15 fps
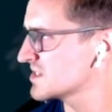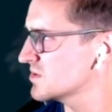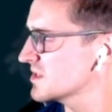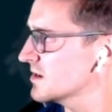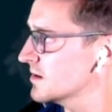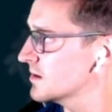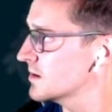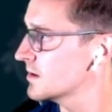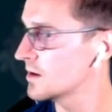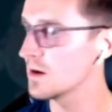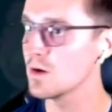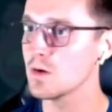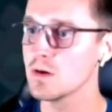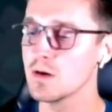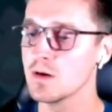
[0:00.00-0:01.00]
Porygon
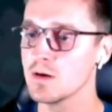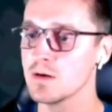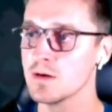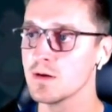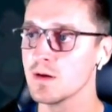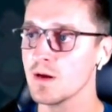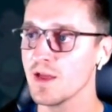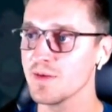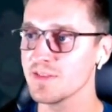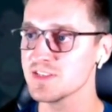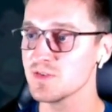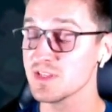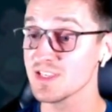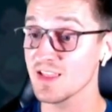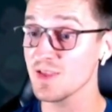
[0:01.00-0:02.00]
Z then uses Recover
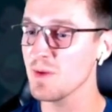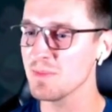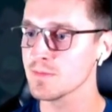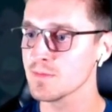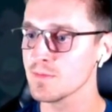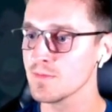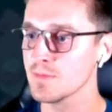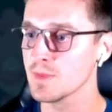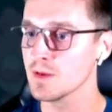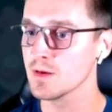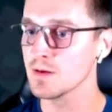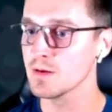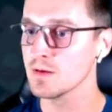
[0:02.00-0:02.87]
to heal most of its health